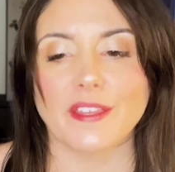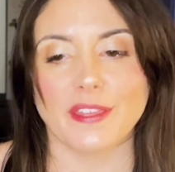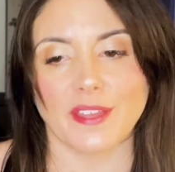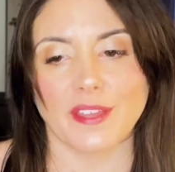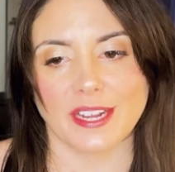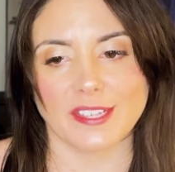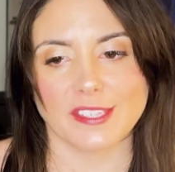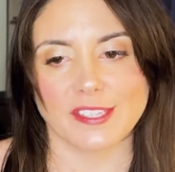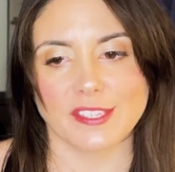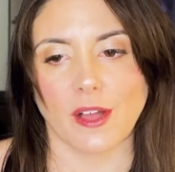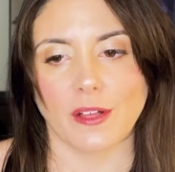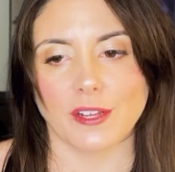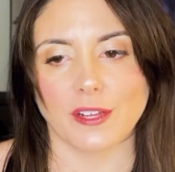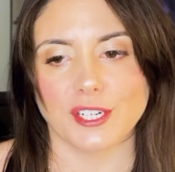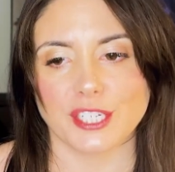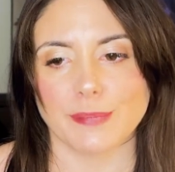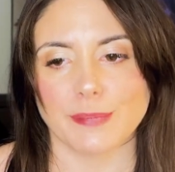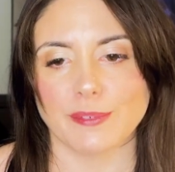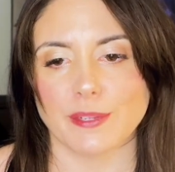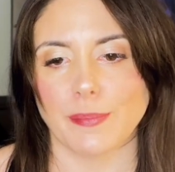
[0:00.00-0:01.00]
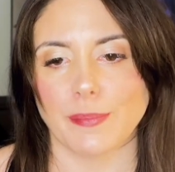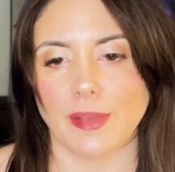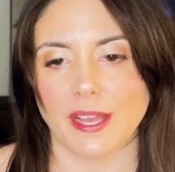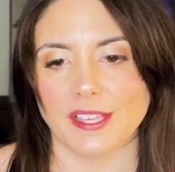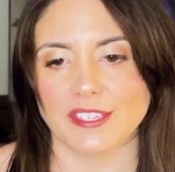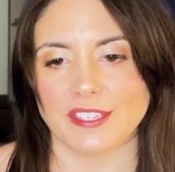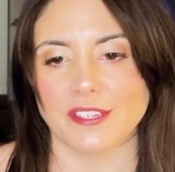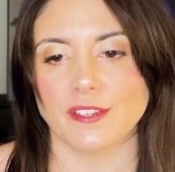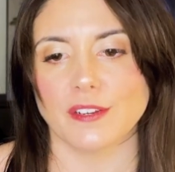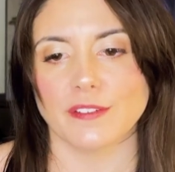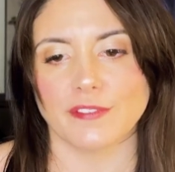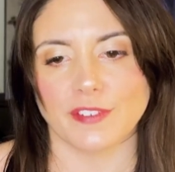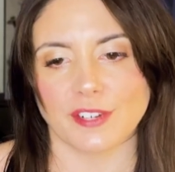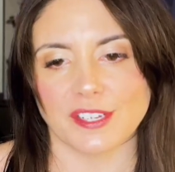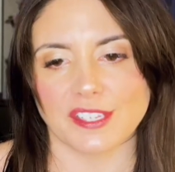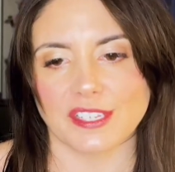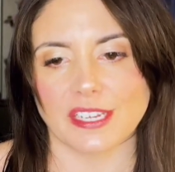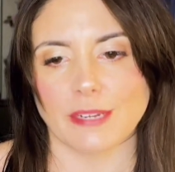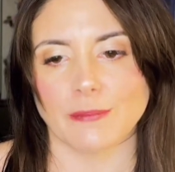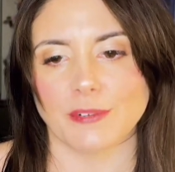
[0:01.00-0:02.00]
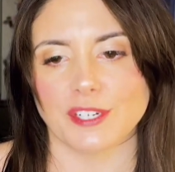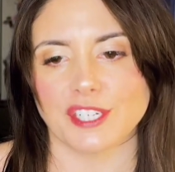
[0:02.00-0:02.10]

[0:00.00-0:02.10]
athletic scholarship to Boston University,